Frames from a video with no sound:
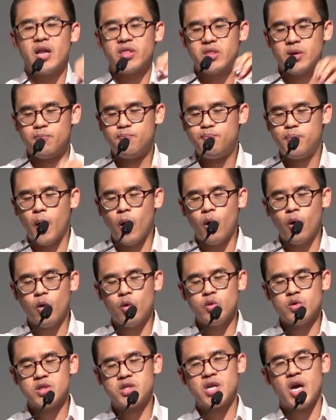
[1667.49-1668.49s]
the
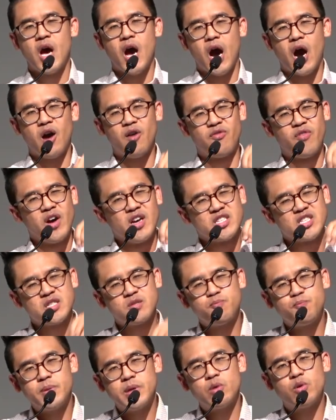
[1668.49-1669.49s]
bones of
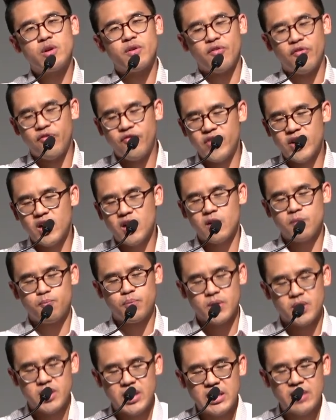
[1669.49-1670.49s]
Spirit-filled
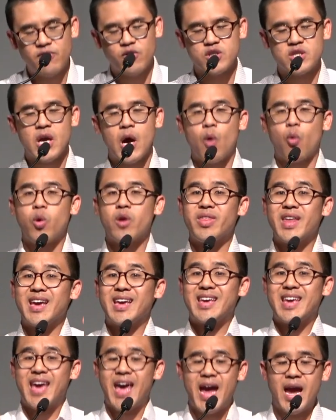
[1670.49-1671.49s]
believers where they
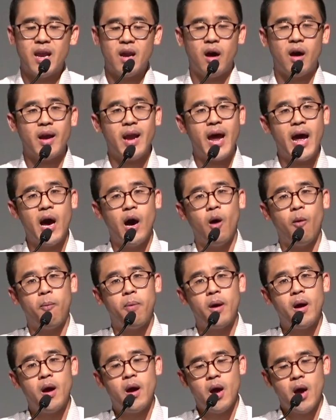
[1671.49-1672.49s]
cannot
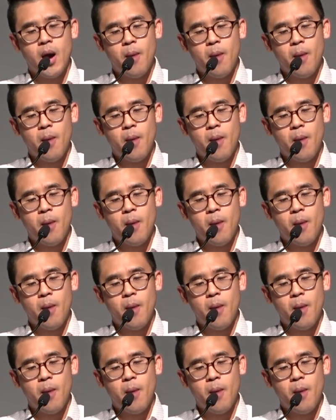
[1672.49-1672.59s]
help